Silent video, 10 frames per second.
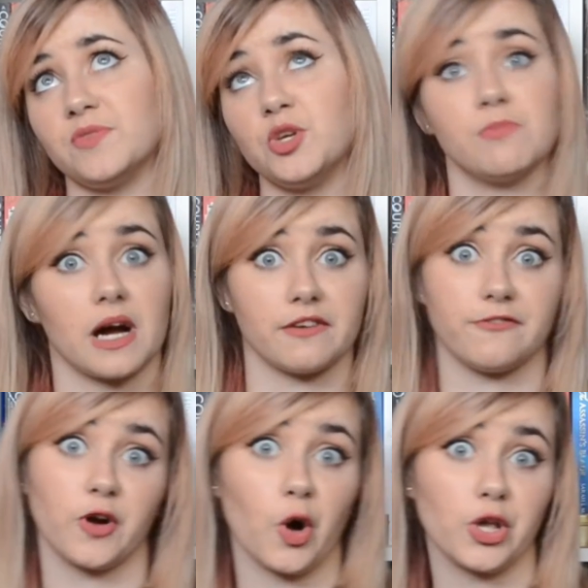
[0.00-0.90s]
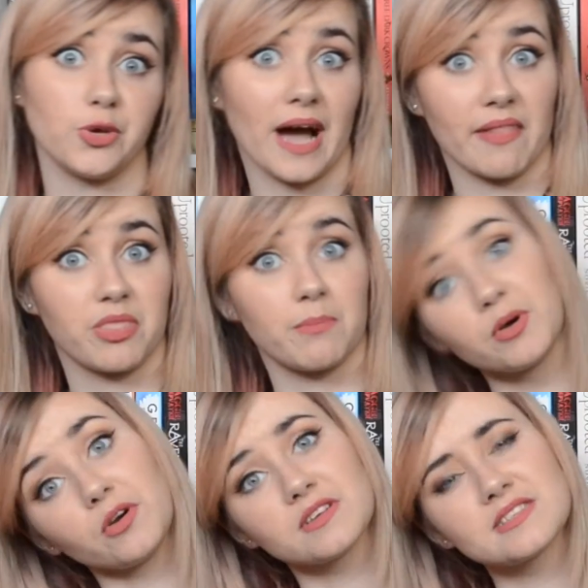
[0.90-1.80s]
you might have forgot you had them
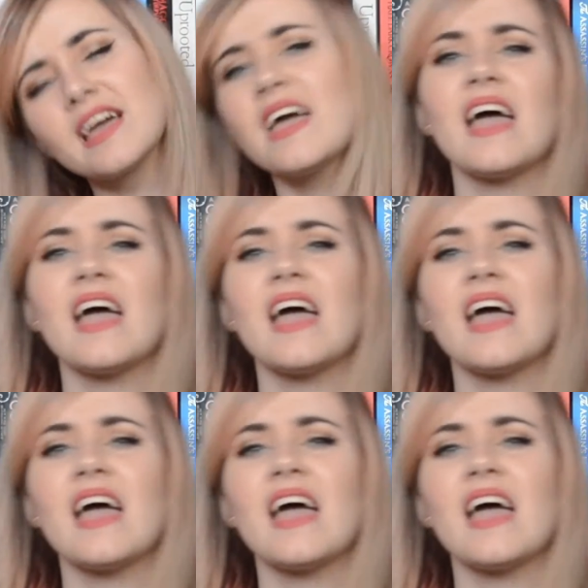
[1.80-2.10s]
books.